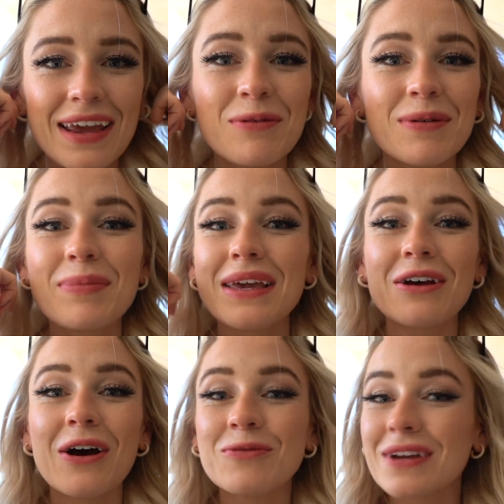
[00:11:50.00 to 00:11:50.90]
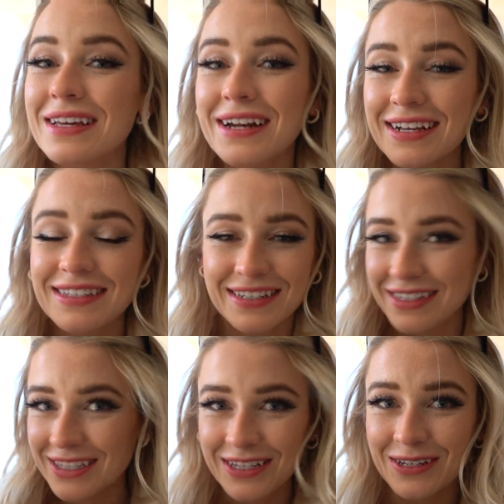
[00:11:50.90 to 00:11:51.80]
it would be a really nice
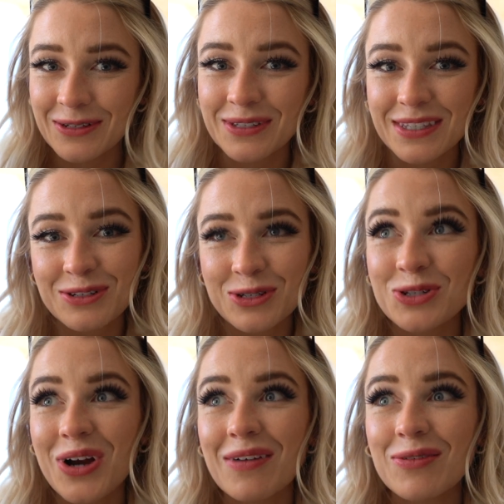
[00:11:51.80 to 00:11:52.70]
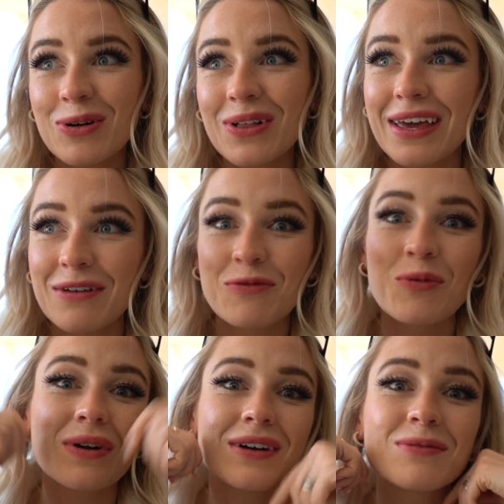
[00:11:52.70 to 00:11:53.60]
excuse to travel if
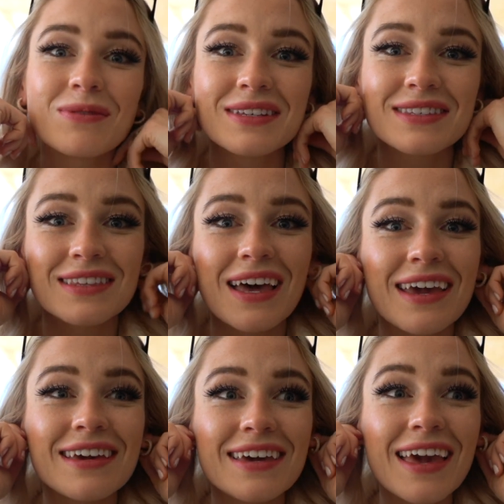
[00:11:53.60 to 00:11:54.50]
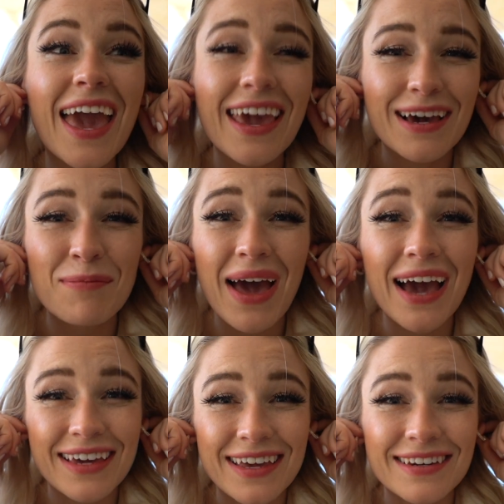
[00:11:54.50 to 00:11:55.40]
work was like, hey, come
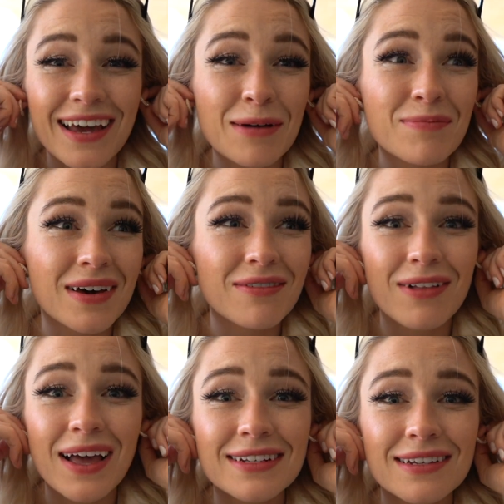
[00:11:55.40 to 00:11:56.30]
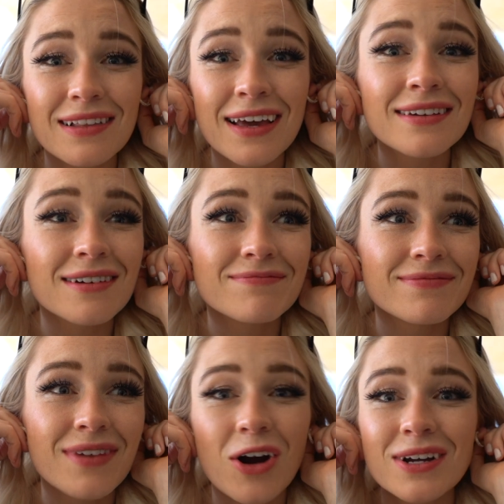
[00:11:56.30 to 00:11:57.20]
back and um, fly to like
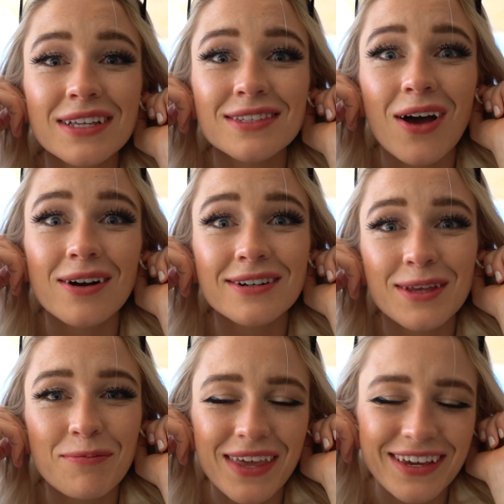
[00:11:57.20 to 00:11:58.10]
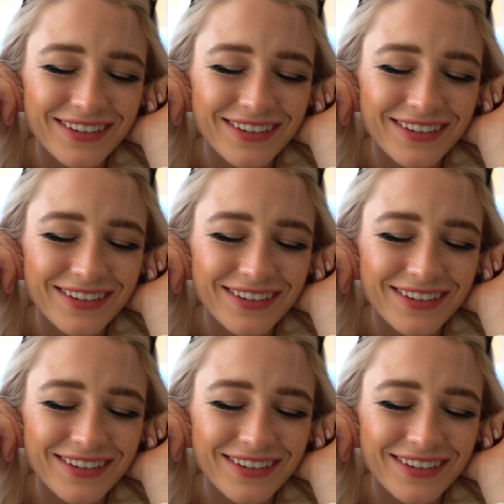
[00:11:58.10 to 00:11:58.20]
Arkansas or something.